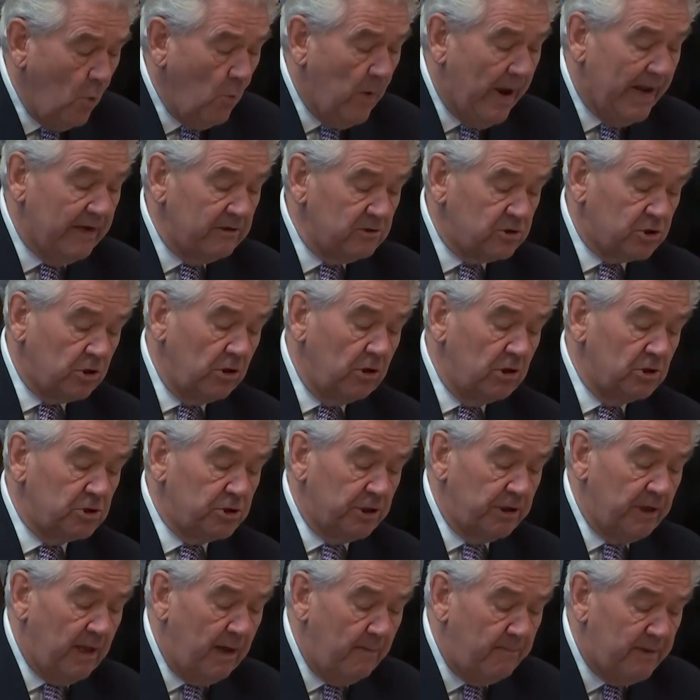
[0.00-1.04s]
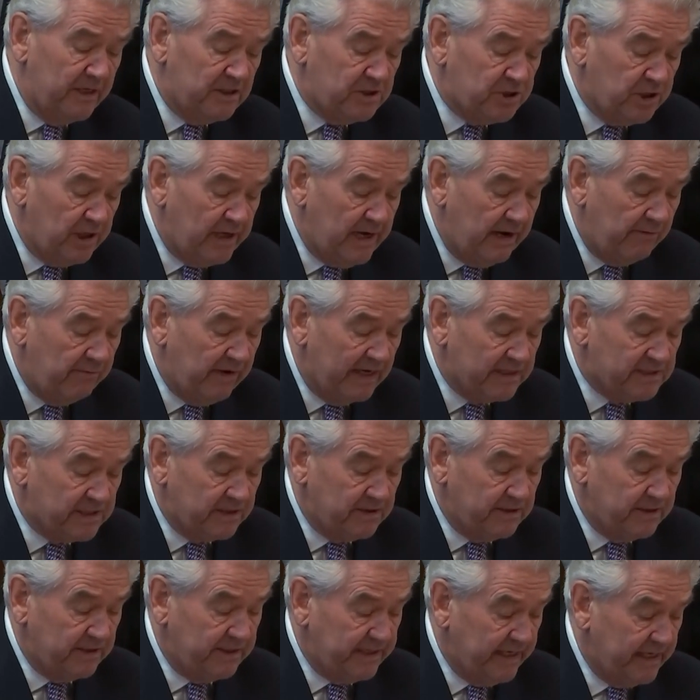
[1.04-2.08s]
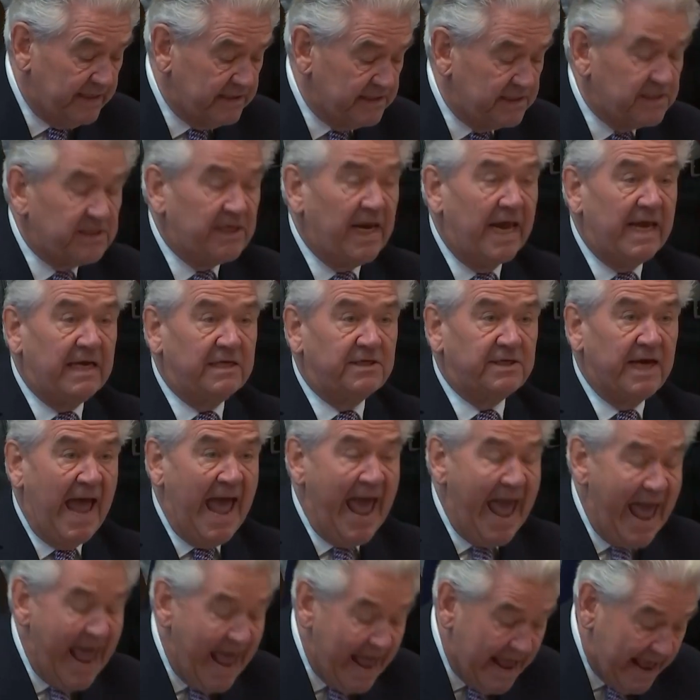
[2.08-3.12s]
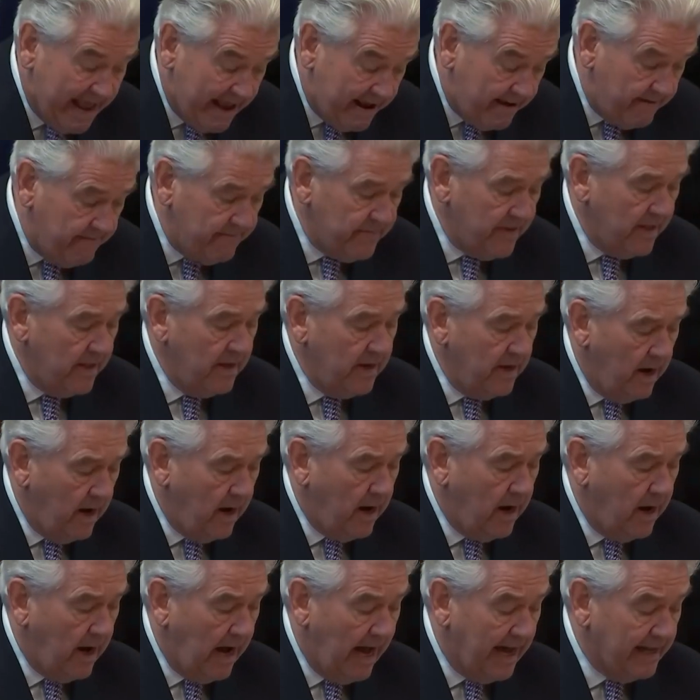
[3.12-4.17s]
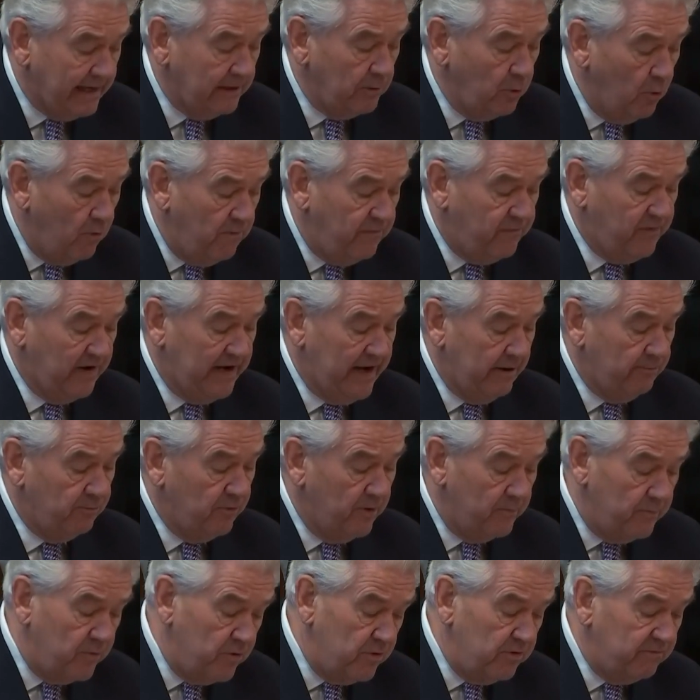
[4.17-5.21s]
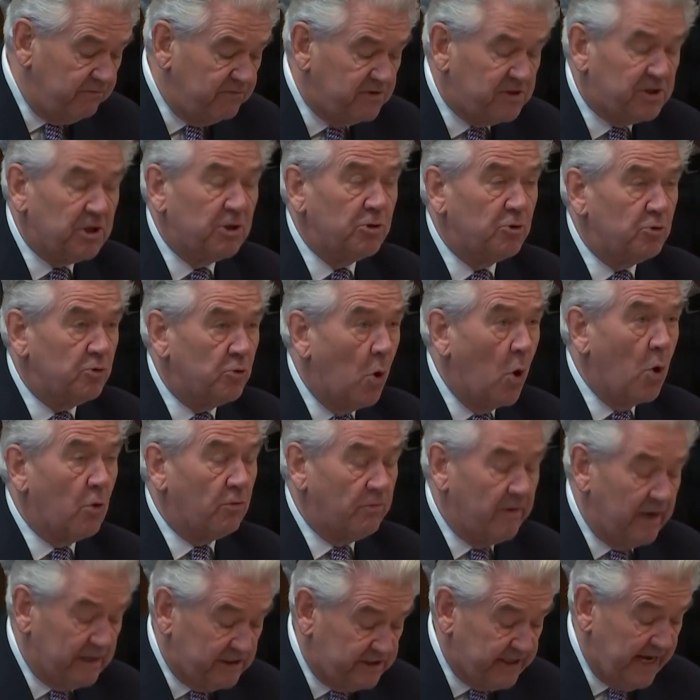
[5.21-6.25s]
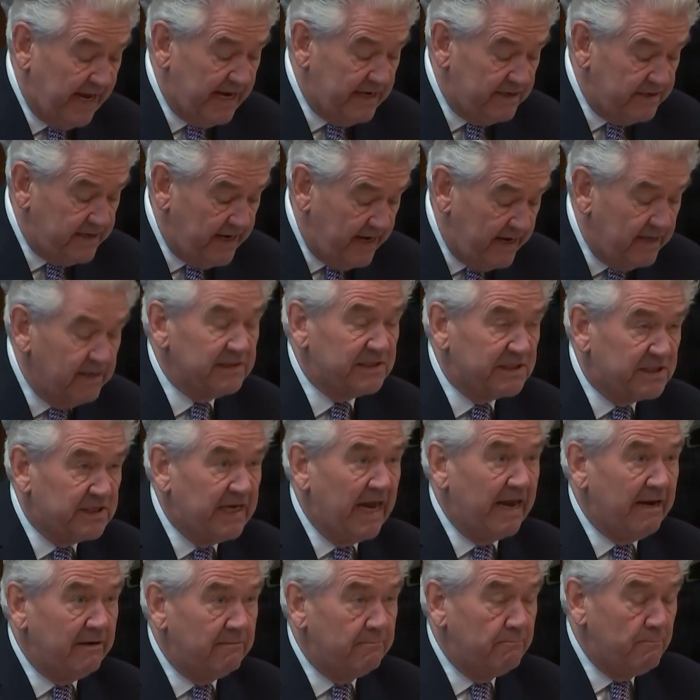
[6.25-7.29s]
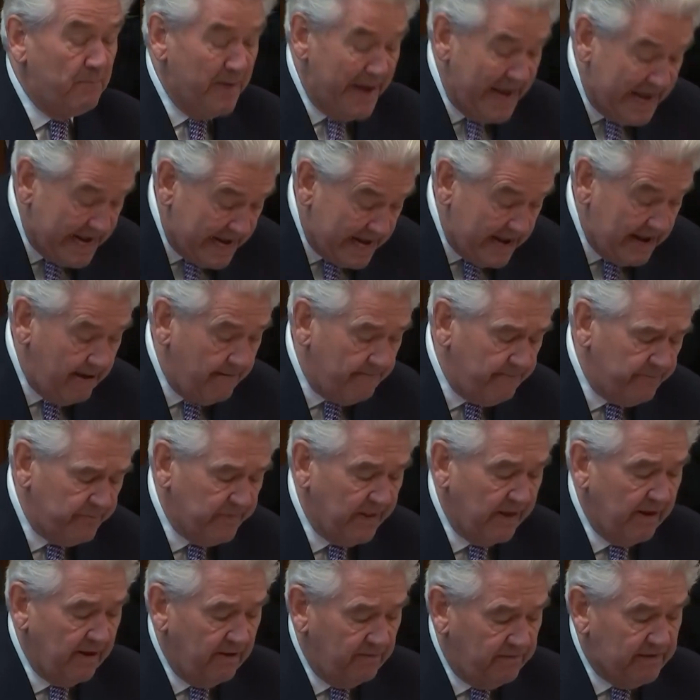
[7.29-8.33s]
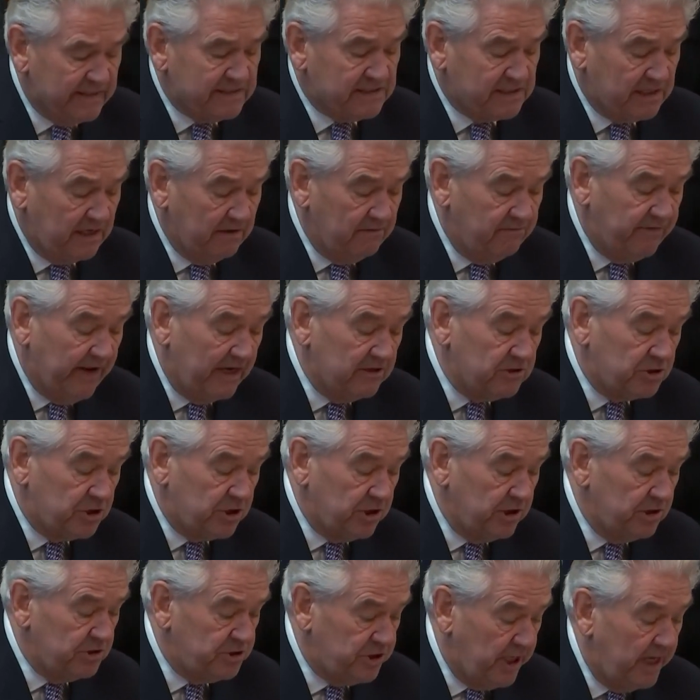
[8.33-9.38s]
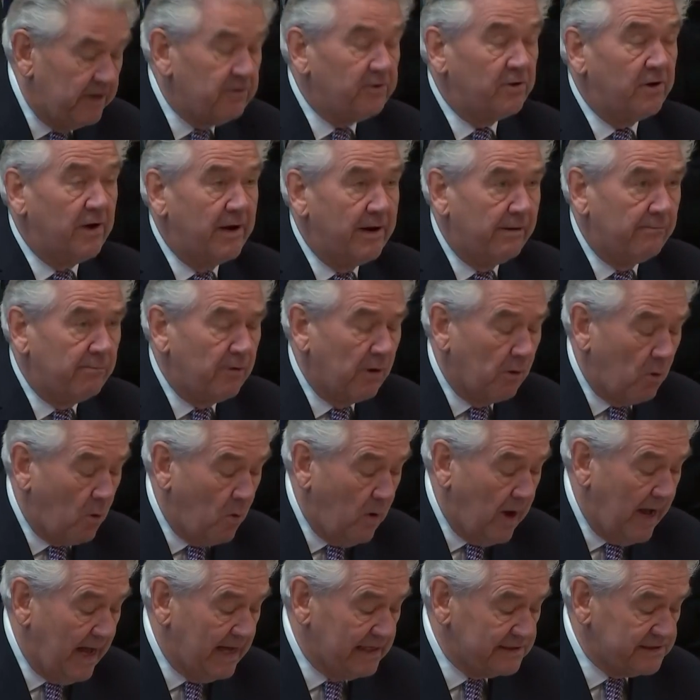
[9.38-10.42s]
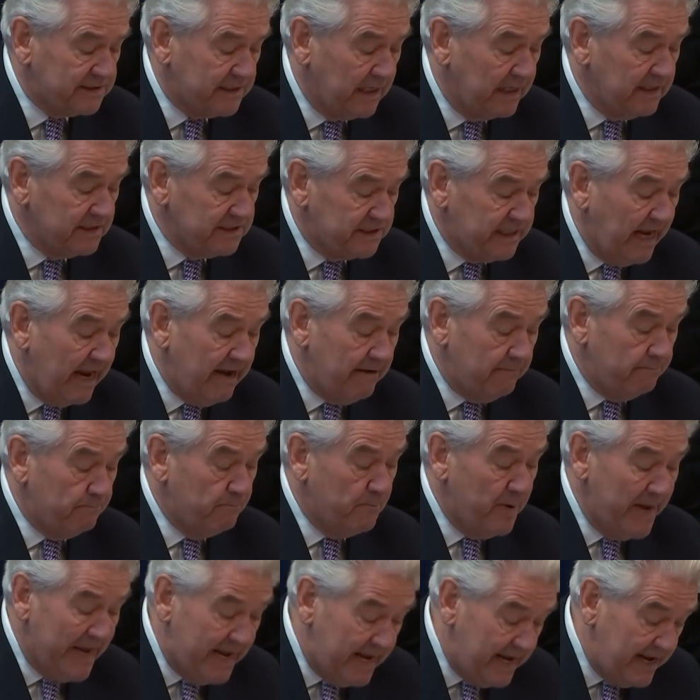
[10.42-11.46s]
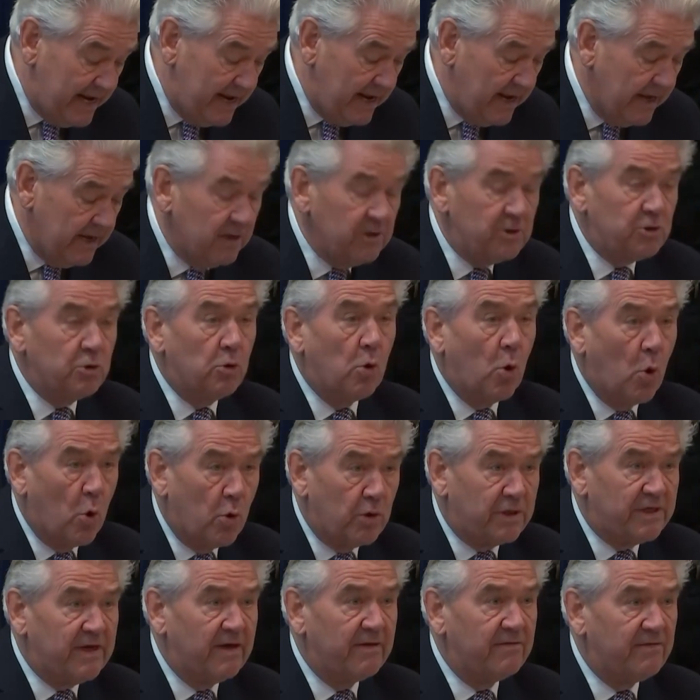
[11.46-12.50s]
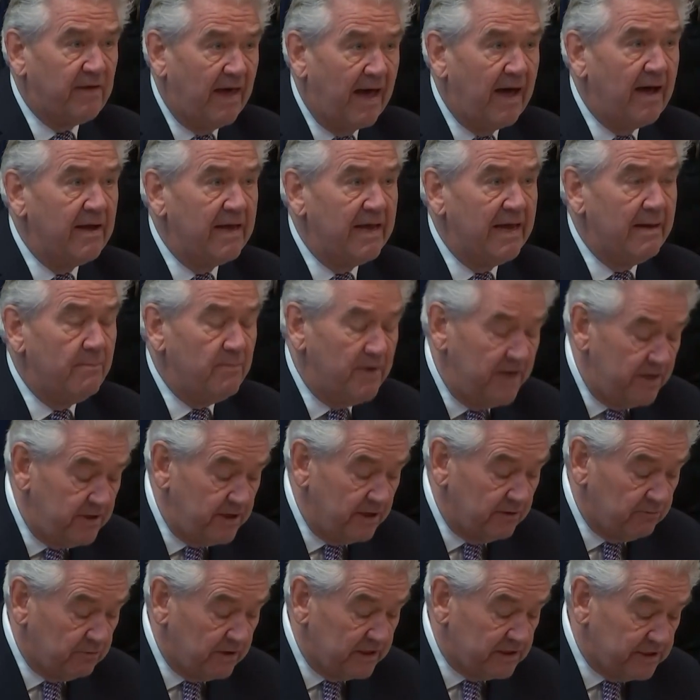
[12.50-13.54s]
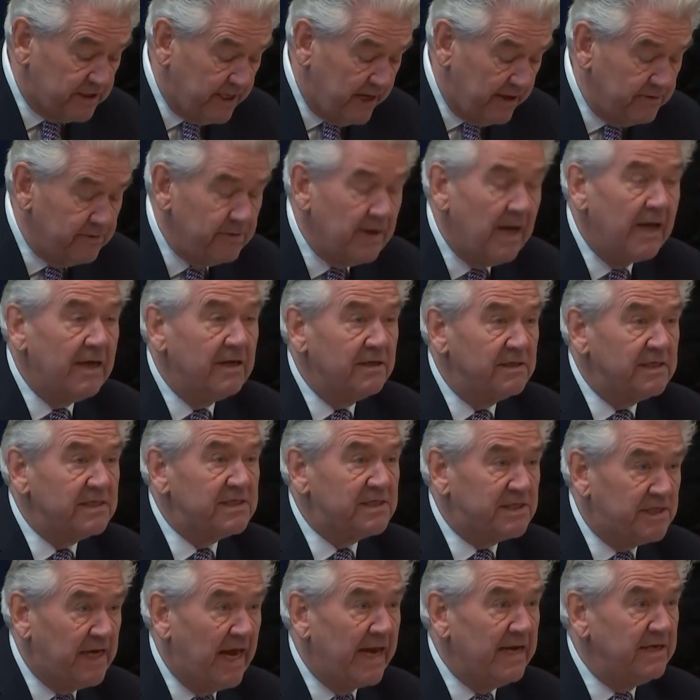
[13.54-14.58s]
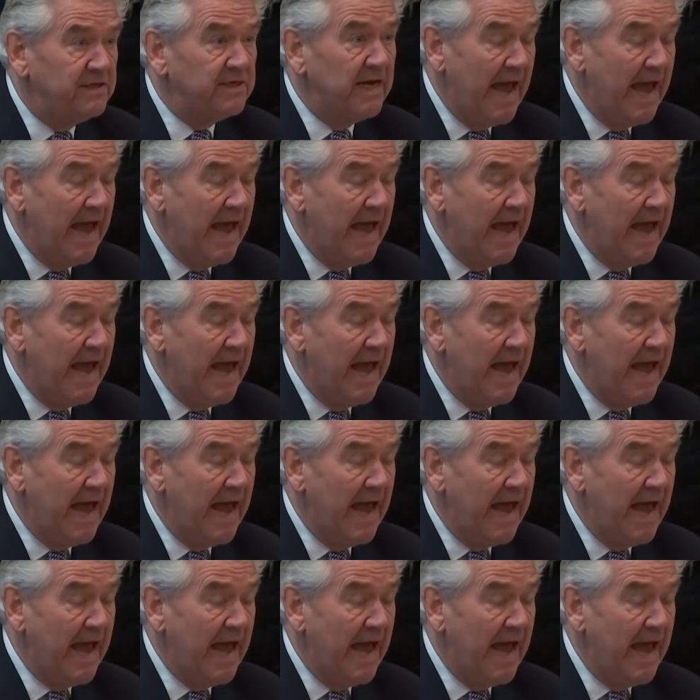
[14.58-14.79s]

When children habitually resident in State A are unlawfully removed to or retained in State B, this convention generally requires State B to order their immediate return to State